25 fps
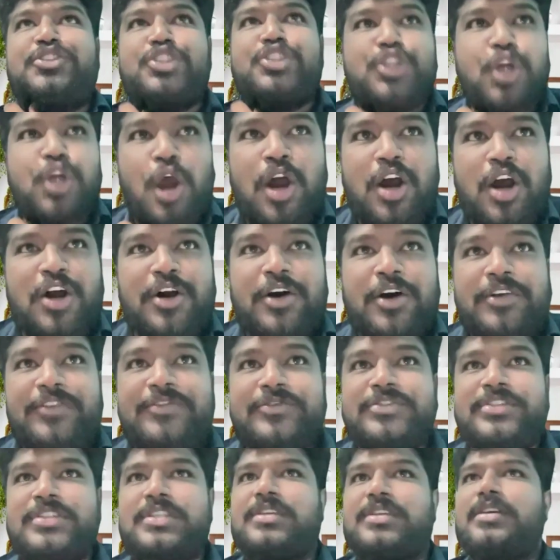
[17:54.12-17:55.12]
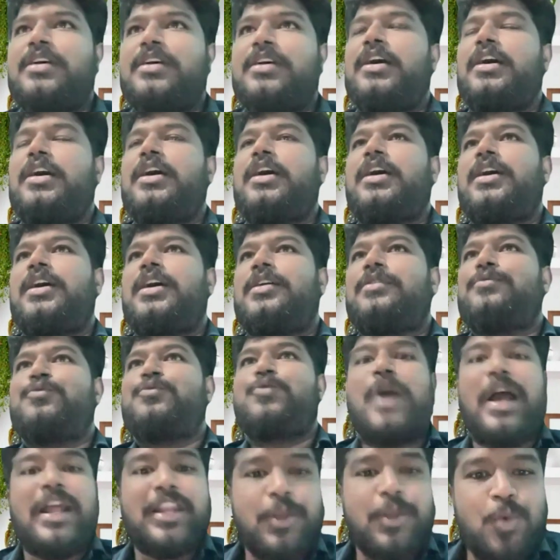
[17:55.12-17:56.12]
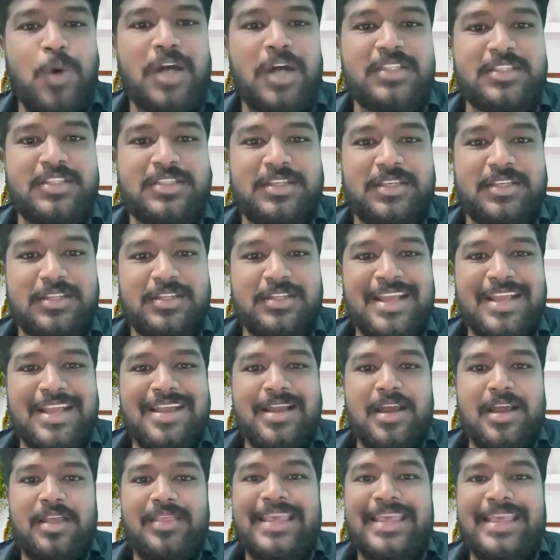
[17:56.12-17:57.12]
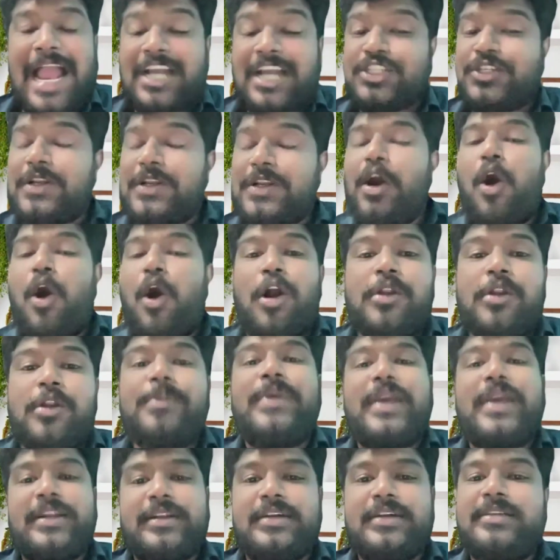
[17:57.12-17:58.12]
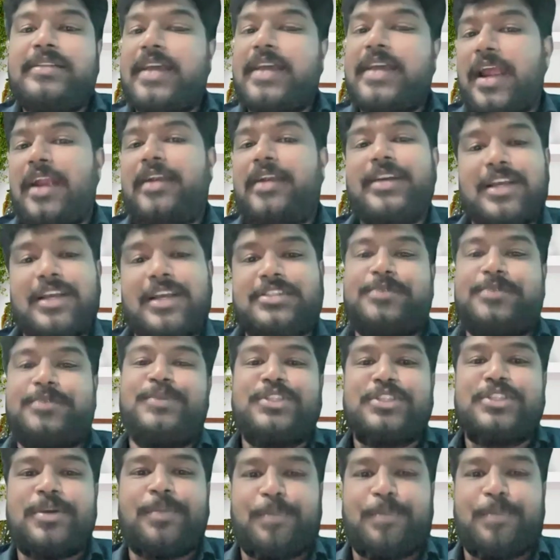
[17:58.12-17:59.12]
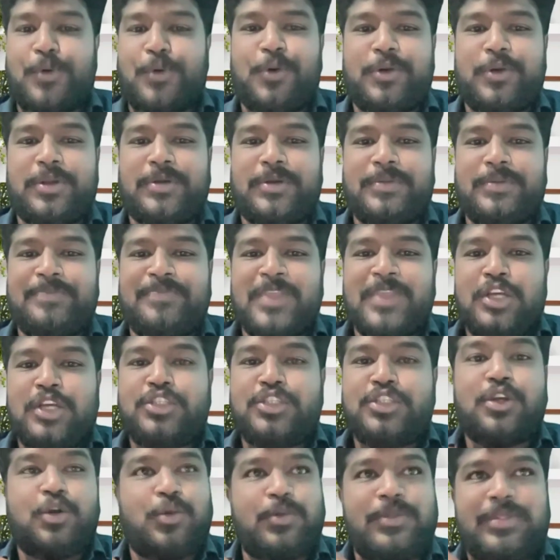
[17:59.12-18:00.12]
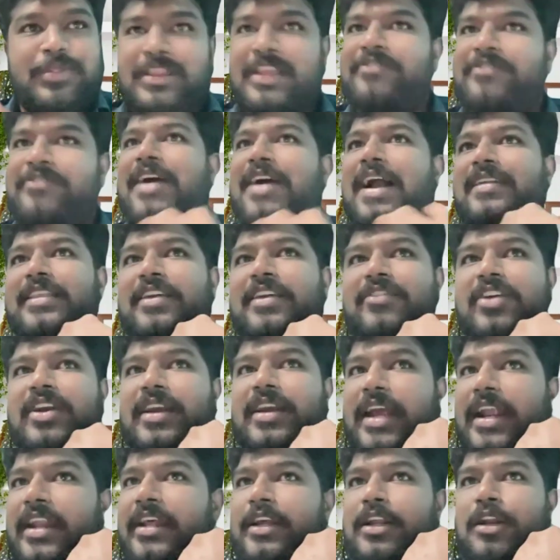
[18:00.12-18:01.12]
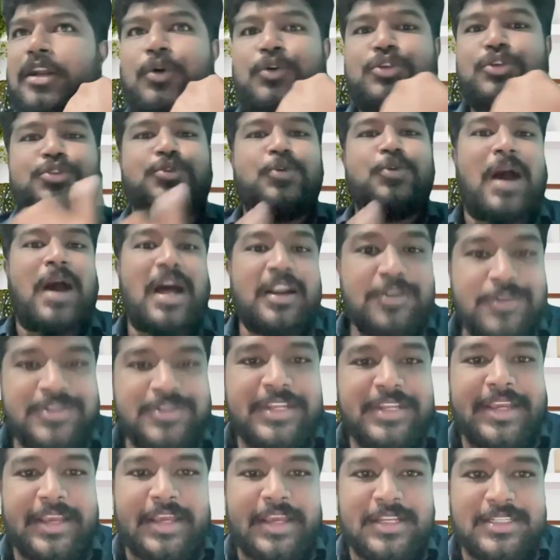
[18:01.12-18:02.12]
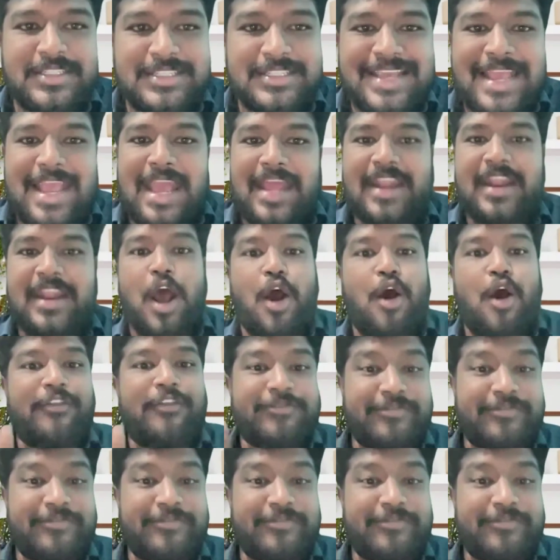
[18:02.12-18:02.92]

Jobs, Riley Watson. They actually automated their customer support. So in fact, they were getting close to 100 tickets, and